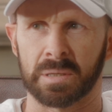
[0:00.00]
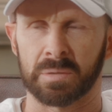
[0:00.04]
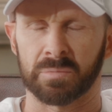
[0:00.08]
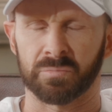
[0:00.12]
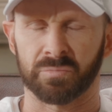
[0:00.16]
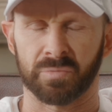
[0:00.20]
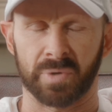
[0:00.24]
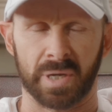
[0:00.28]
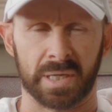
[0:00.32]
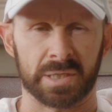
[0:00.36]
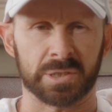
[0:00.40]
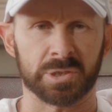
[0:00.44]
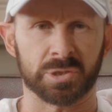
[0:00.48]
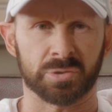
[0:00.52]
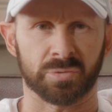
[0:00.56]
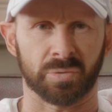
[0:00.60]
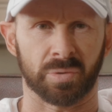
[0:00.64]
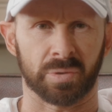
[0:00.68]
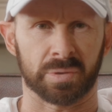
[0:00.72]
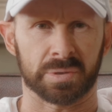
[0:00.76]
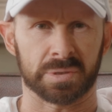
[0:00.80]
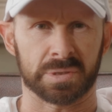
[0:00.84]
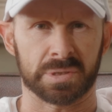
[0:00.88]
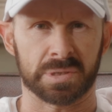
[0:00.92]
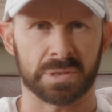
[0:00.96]

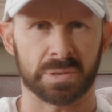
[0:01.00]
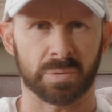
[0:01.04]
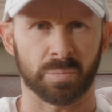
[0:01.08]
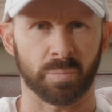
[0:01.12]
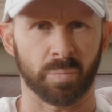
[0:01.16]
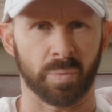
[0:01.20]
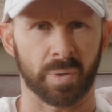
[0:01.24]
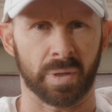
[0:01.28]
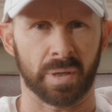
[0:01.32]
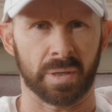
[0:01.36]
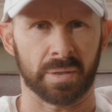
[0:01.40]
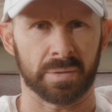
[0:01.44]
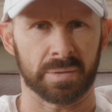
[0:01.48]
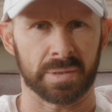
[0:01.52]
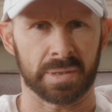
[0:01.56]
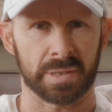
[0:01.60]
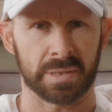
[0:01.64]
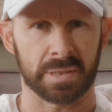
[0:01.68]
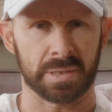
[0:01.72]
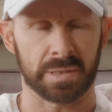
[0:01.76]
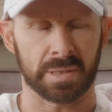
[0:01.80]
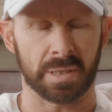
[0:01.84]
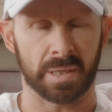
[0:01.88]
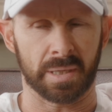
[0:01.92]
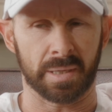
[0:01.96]
restaurant, what
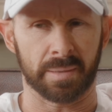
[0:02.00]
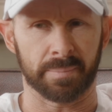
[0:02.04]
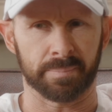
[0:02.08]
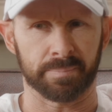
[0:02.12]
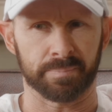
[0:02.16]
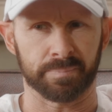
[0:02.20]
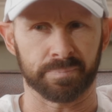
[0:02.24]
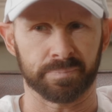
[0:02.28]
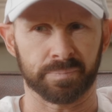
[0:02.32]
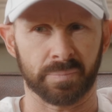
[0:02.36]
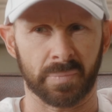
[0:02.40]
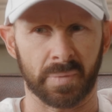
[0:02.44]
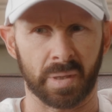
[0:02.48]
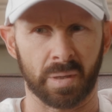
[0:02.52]
the um,